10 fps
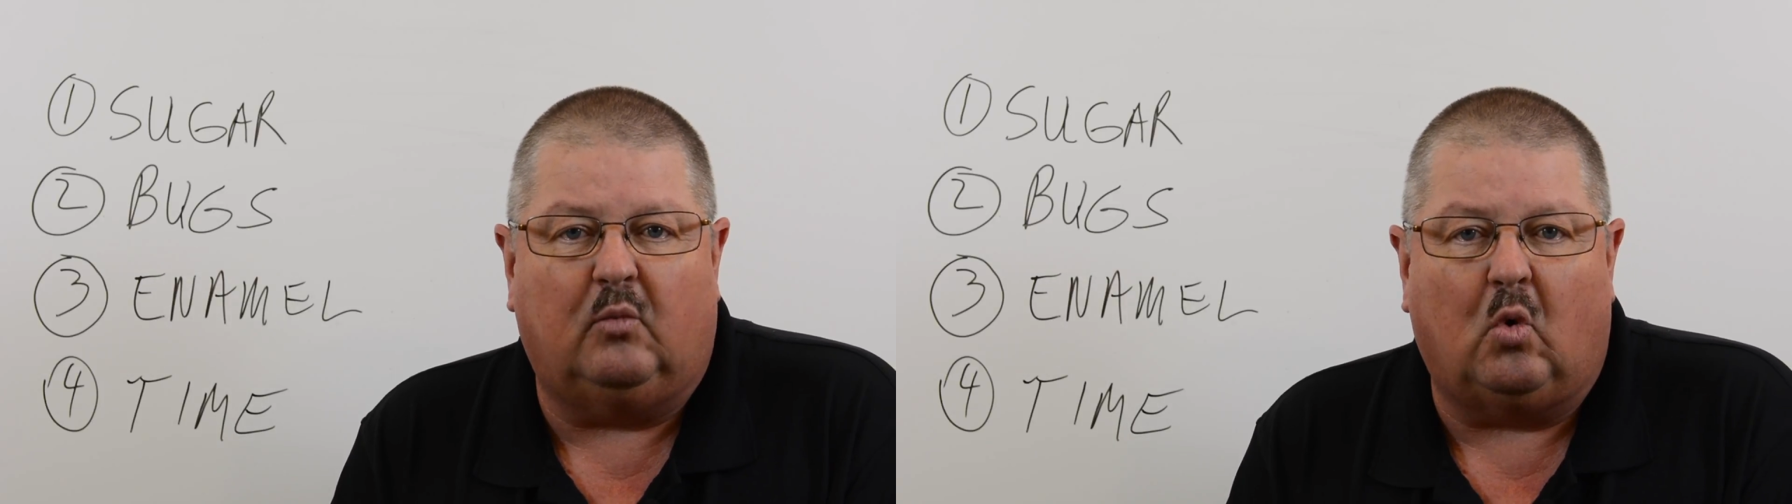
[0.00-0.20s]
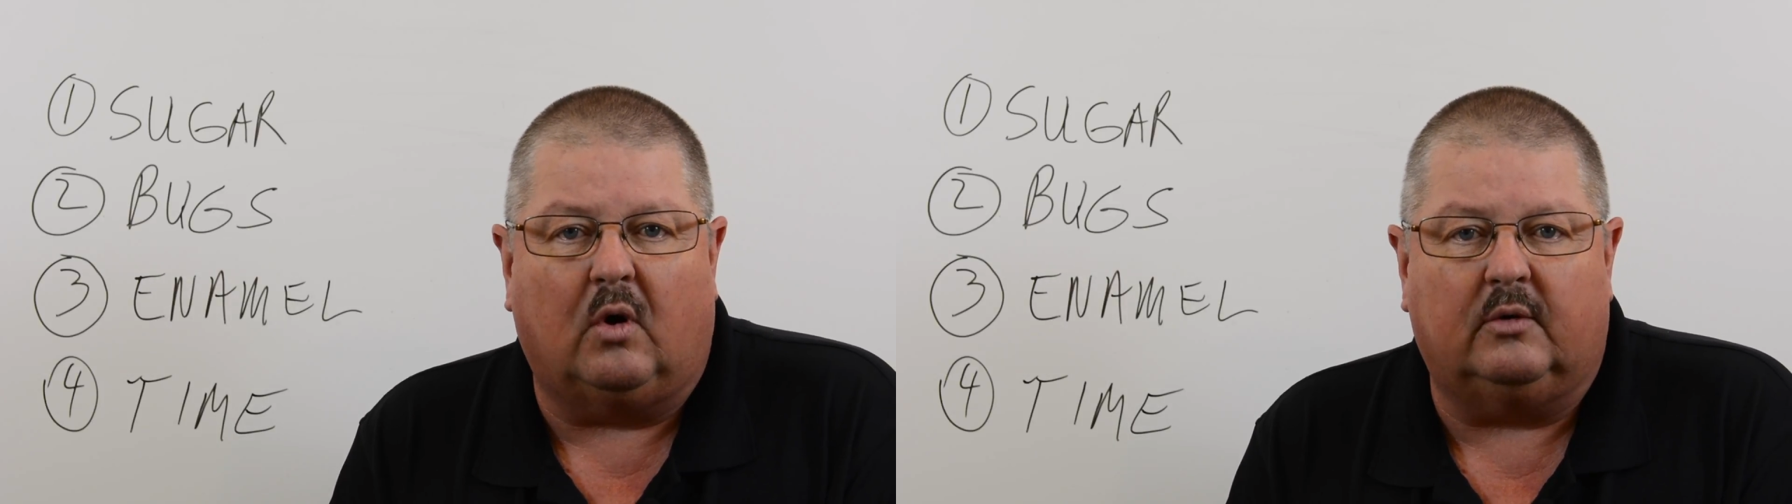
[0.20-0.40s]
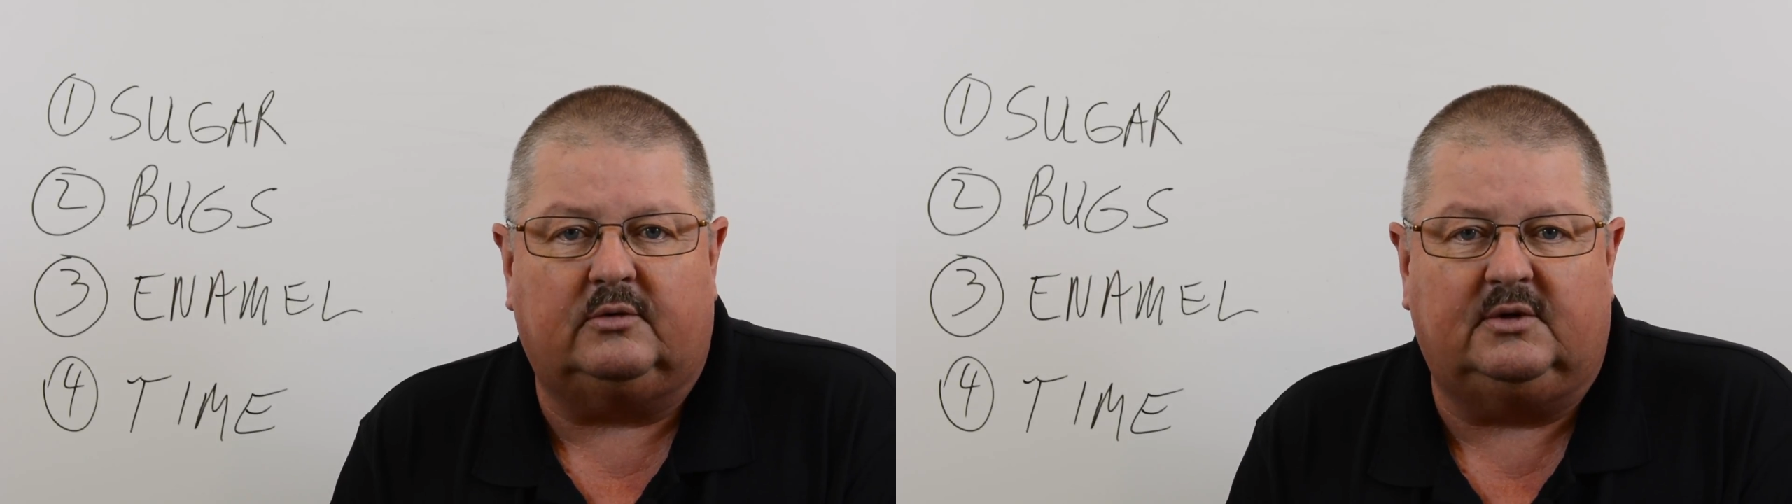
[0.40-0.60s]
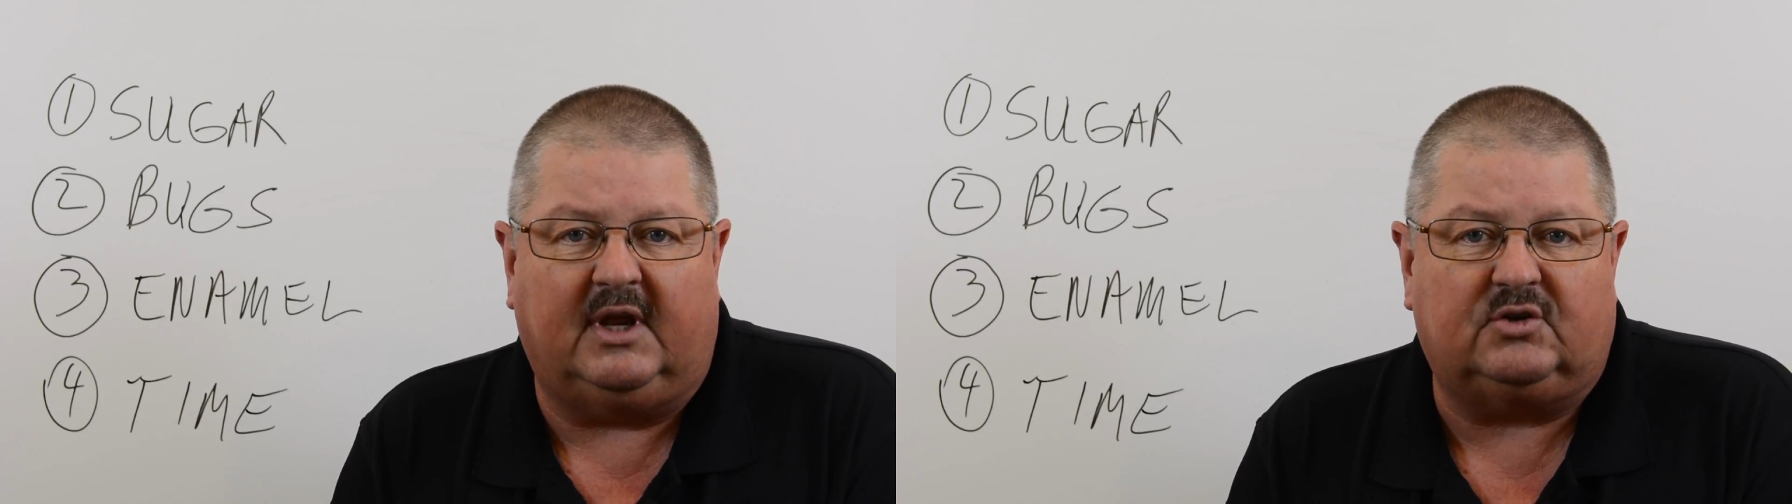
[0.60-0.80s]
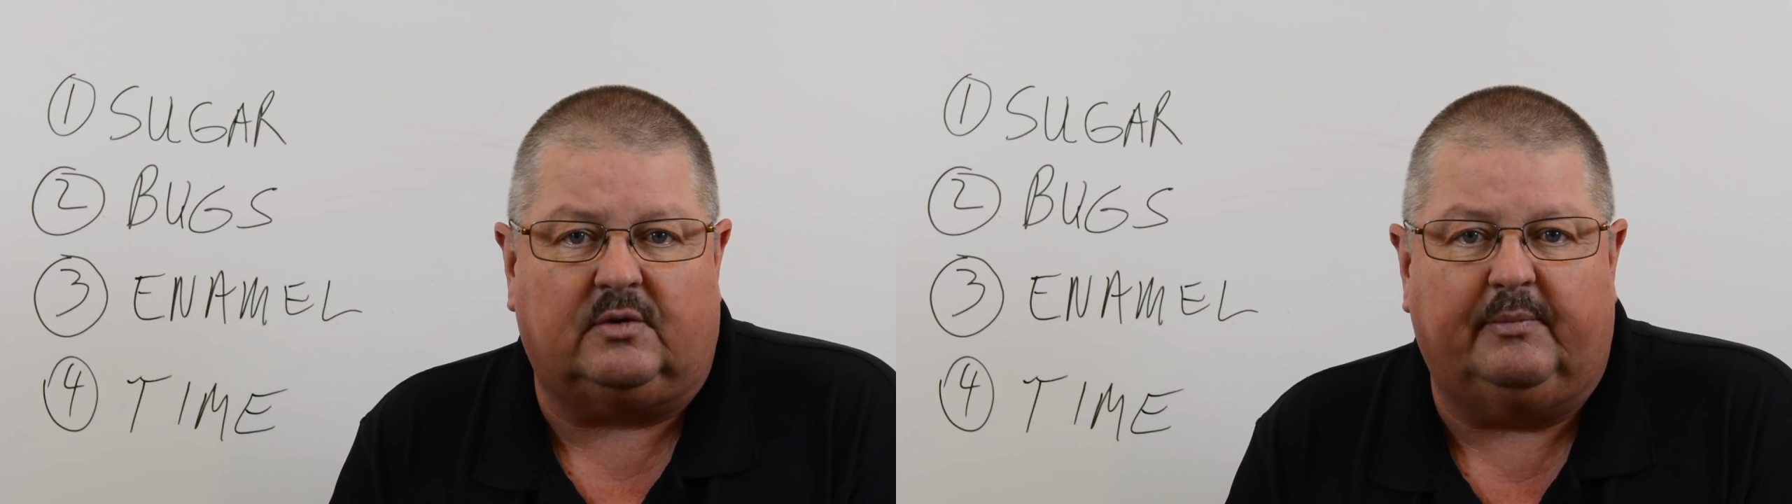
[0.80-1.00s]
more
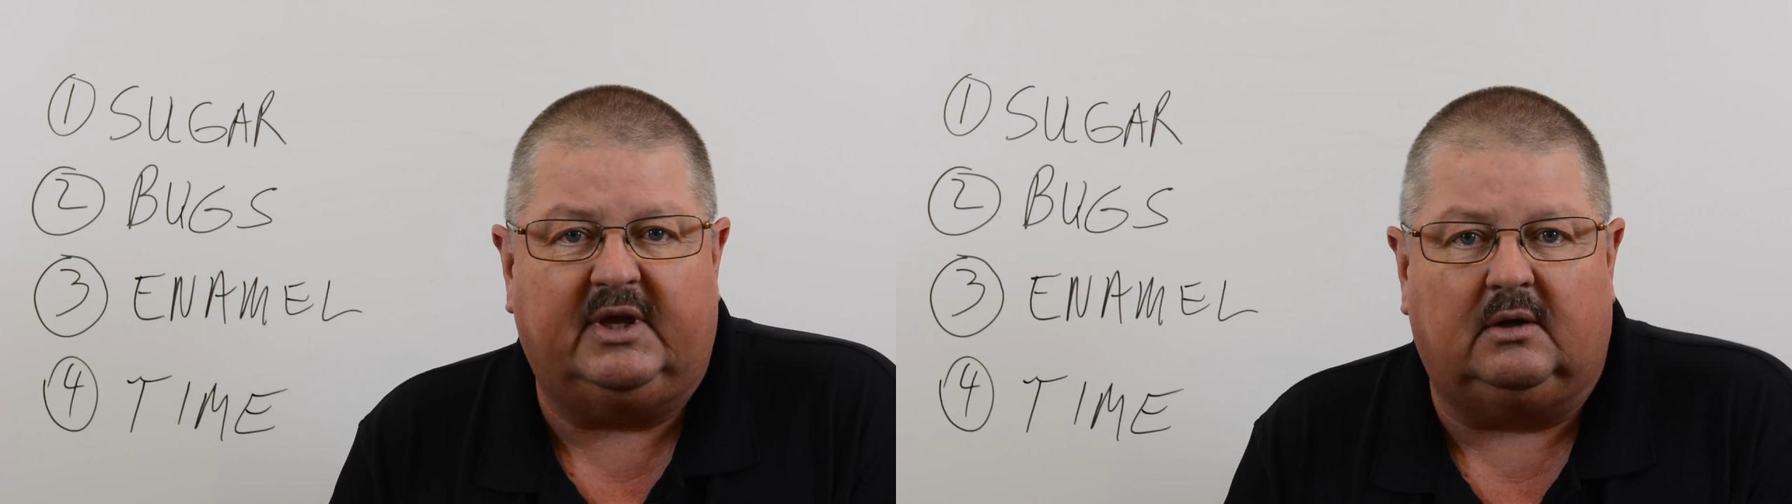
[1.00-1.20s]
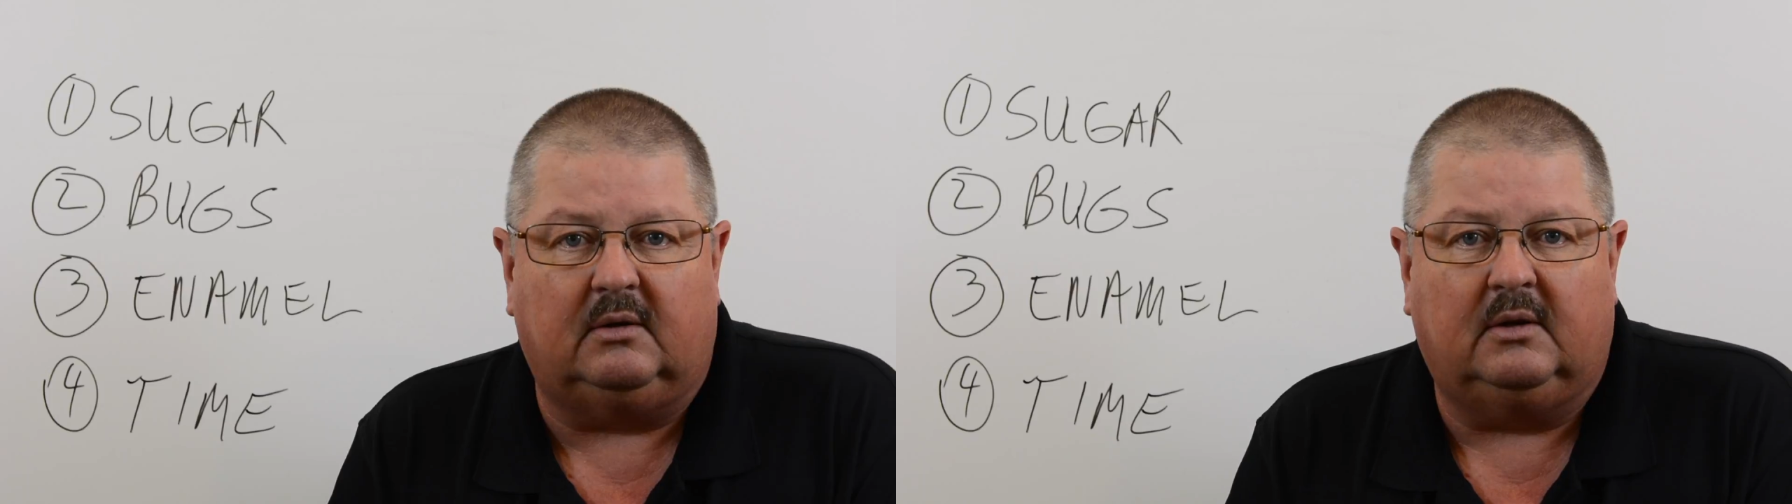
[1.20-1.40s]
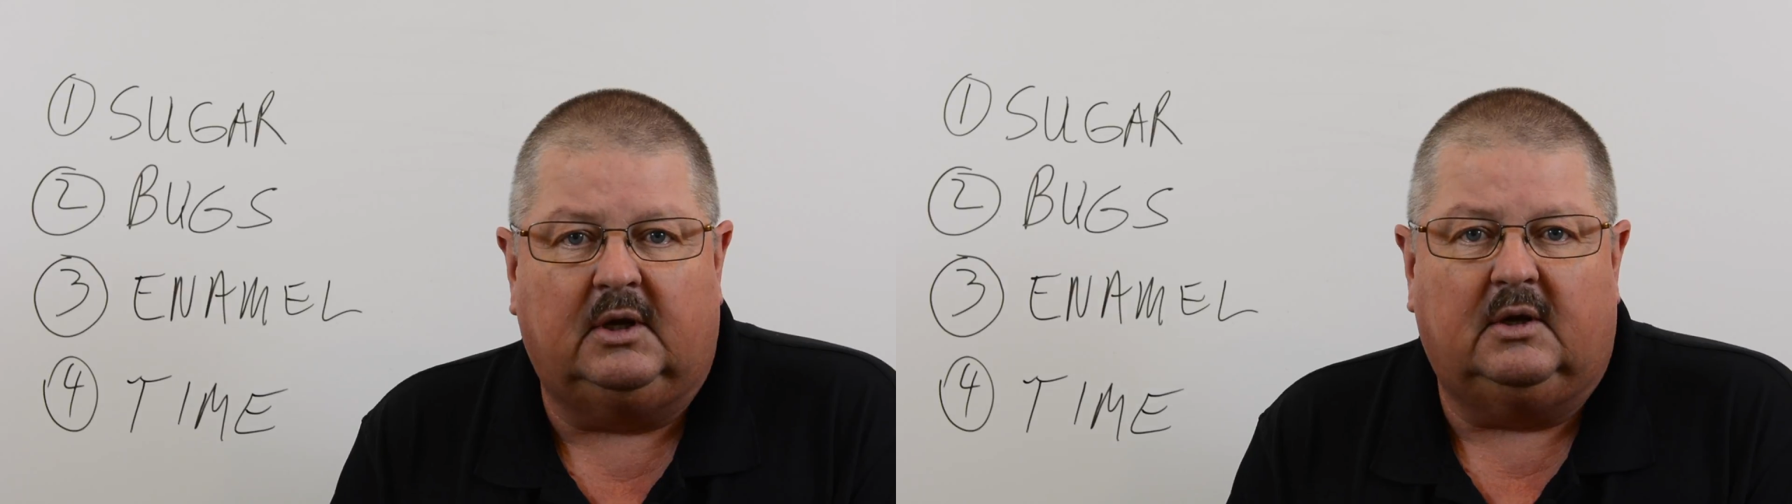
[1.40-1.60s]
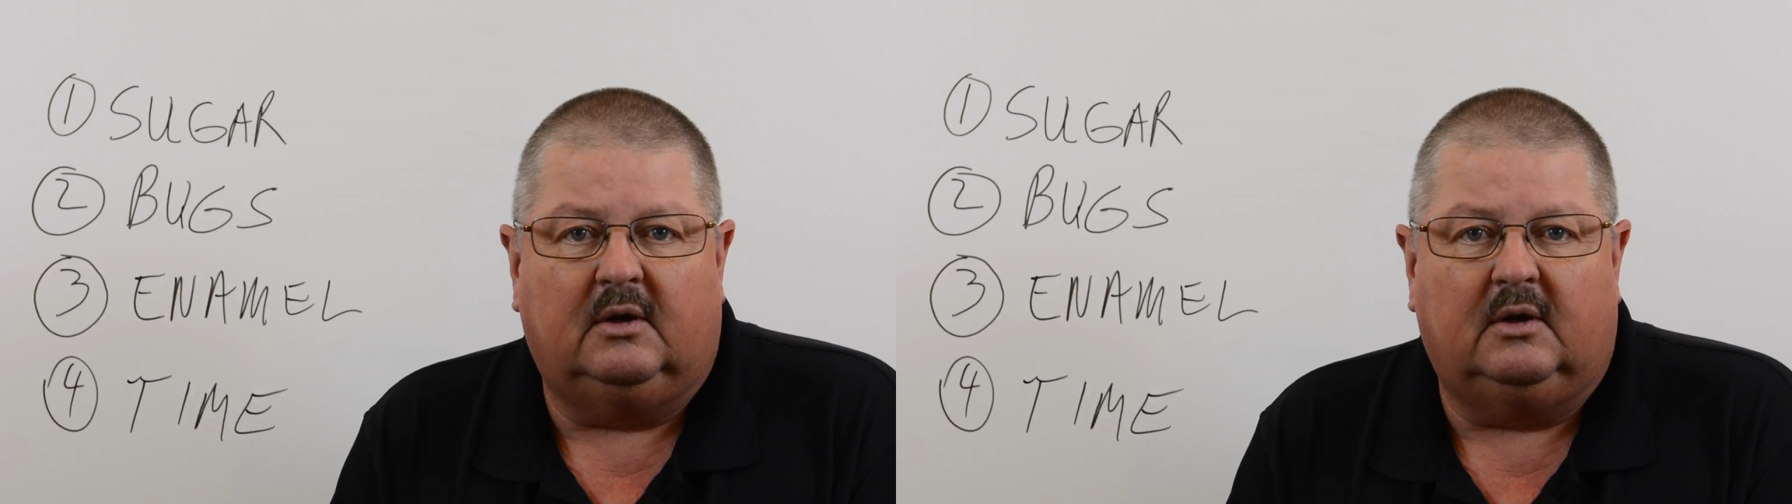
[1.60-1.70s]
detrimental,